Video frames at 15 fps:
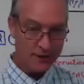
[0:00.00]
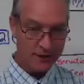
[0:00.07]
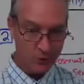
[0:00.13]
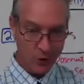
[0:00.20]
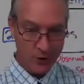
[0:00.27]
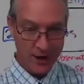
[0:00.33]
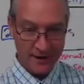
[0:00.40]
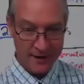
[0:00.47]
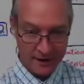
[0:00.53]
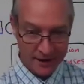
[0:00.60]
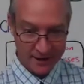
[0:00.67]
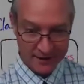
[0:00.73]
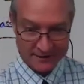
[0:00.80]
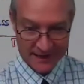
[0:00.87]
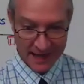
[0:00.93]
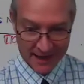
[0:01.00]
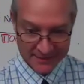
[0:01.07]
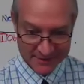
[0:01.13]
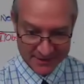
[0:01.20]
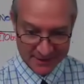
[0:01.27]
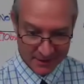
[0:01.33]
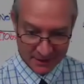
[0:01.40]
wrote on a
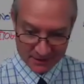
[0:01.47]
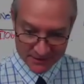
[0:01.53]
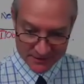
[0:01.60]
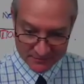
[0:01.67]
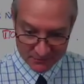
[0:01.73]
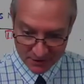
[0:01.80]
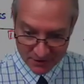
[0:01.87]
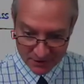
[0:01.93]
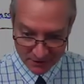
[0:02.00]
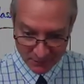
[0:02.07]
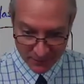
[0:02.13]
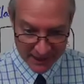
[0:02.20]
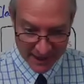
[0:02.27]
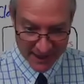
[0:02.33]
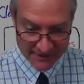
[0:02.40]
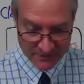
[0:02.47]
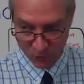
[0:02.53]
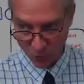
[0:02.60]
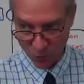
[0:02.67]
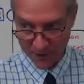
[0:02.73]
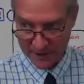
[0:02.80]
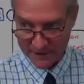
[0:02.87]
test, when I ask
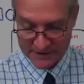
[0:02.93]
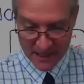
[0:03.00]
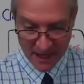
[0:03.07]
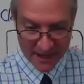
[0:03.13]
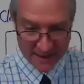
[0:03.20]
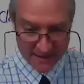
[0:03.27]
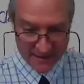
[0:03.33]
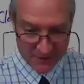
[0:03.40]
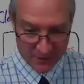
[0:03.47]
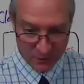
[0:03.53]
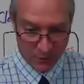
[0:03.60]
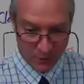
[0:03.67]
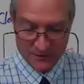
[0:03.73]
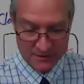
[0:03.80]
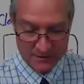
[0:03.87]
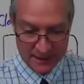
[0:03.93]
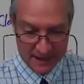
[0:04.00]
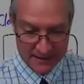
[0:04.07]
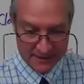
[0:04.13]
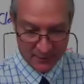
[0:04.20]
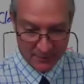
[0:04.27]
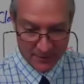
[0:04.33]
what is science or what is the
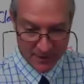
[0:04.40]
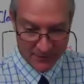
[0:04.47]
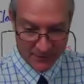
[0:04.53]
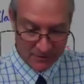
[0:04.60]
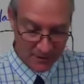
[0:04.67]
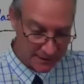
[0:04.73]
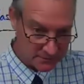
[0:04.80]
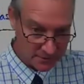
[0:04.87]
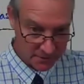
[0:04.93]
scientific method, you're like,